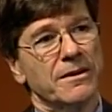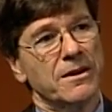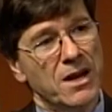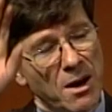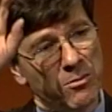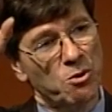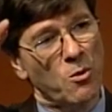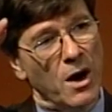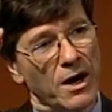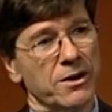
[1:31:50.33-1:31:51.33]
Number
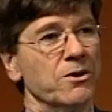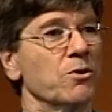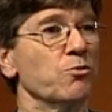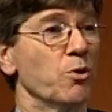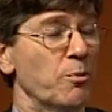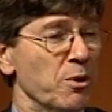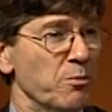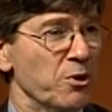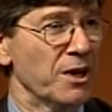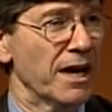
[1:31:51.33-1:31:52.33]
one, Rupert
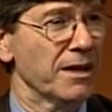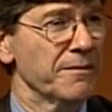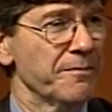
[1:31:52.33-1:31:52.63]
Murdoch.